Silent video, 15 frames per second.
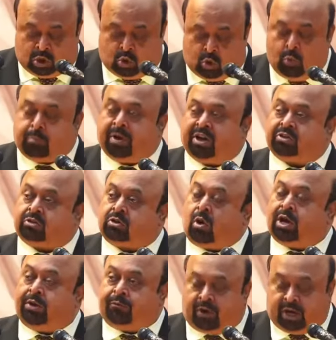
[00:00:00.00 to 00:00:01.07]
who
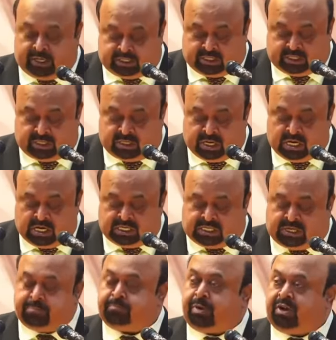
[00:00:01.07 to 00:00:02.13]
personifies
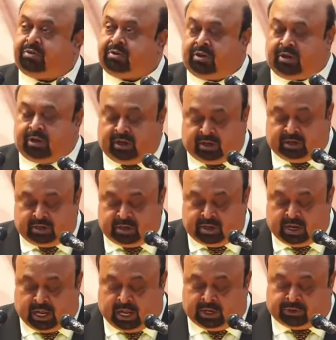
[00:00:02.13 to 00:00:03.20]
simplicity
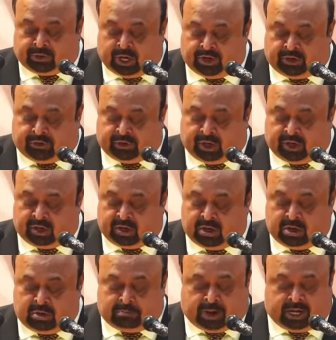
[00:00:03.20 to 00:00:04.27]
and tradition
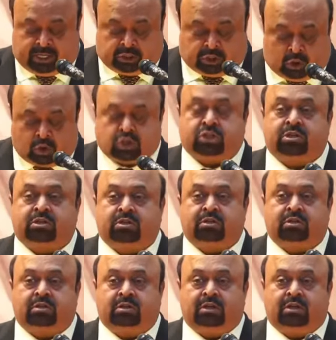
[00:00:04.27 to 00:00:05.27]
by his looks,